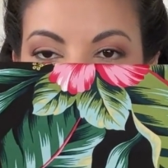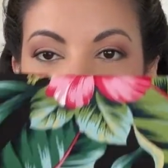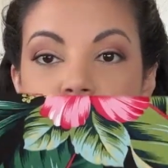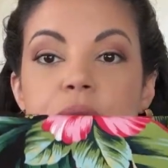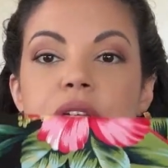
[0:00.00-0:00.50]
I
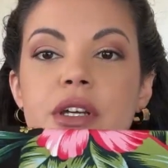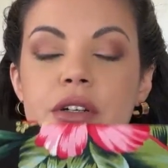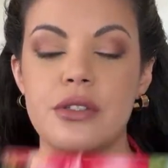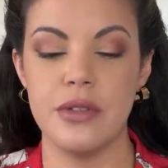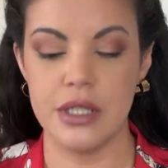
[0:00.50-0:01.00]
have 3
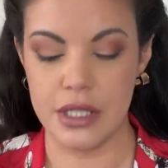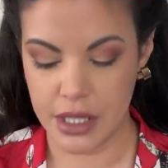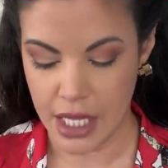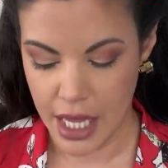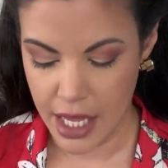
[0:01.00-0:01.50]
yards of
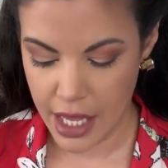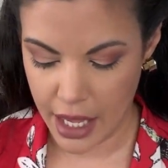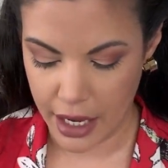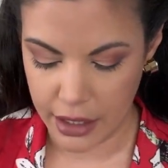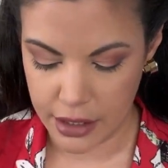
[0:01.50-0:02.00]
this,
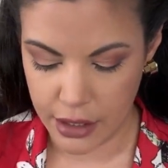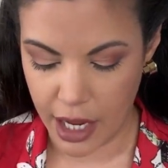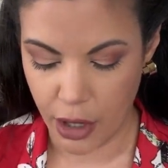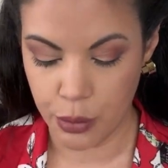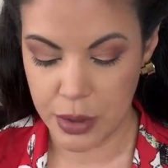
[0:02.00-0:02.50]
and
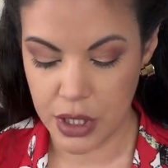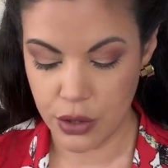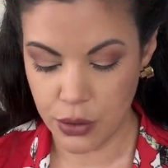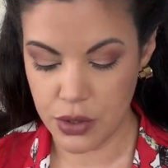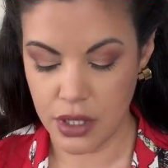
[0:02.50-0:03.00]
I'll be
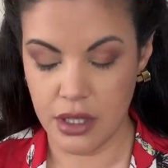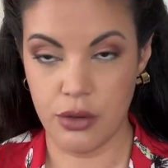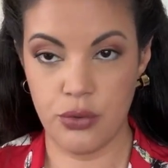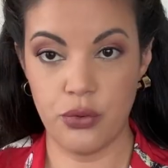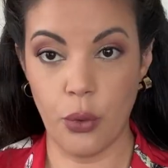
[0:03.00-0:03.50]
using
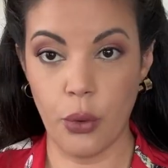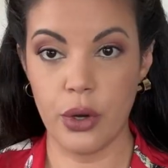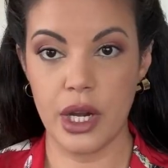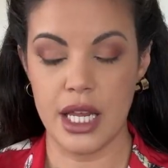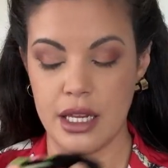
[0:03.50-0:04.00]
it
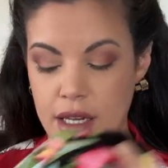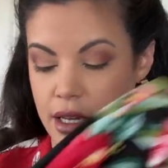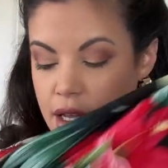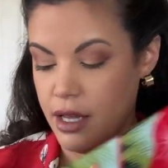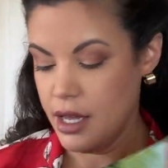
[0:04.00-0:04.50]
for a
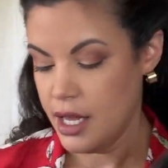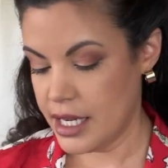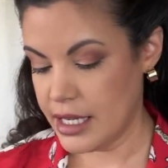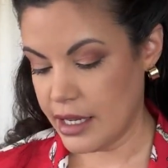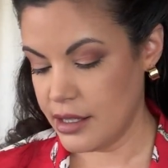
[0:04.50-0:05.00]

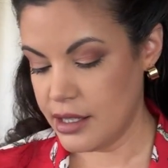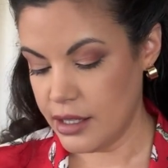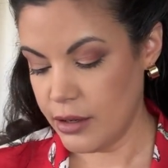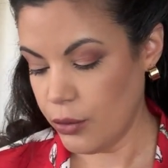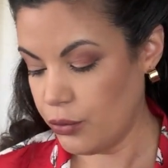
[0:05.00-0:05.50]

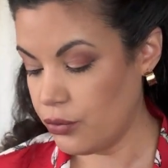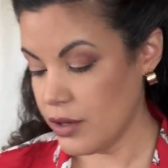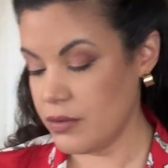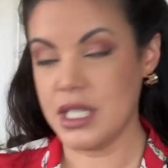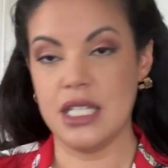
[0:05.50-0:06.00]

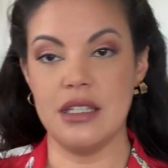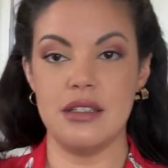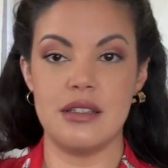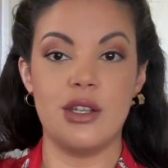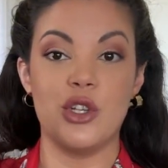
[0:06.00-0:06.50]

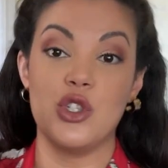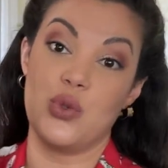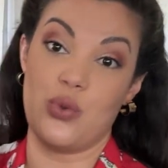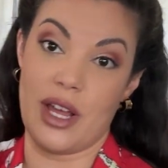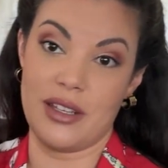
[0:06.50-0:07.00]
1950s
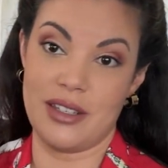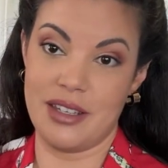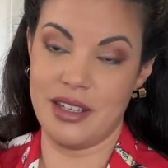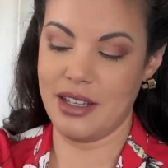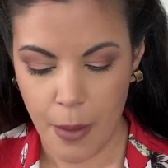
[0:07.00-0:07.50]

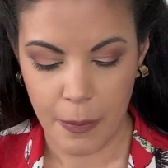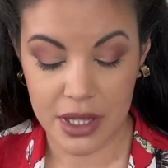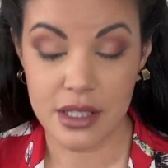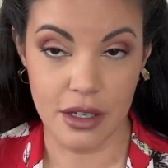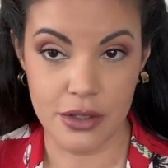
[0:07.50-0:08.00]
dress. But
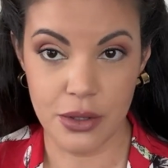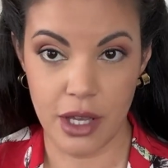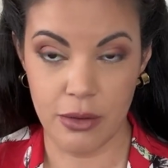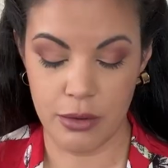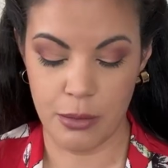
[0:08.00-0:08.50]
this also
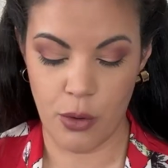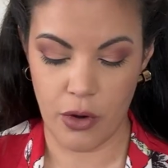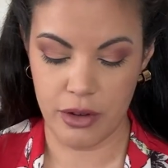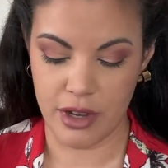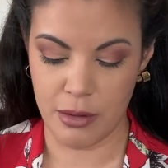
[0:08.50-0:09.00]
came from
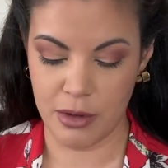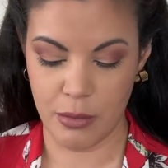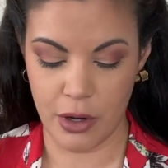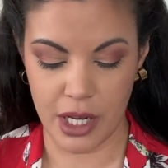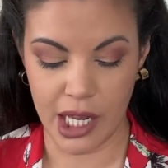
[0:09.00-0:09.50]
Hawaii Fabric
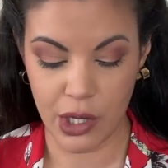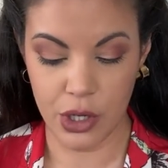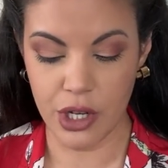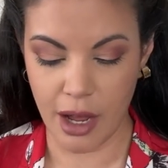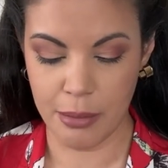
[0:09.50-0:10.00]
Mart, and I
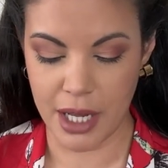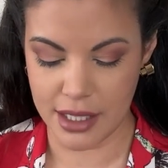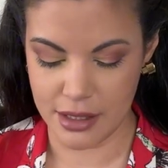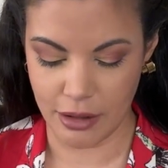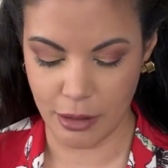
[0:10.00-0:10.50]
could not
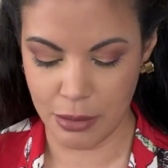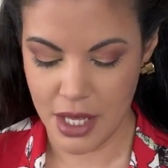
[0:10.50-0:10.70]
pass it up.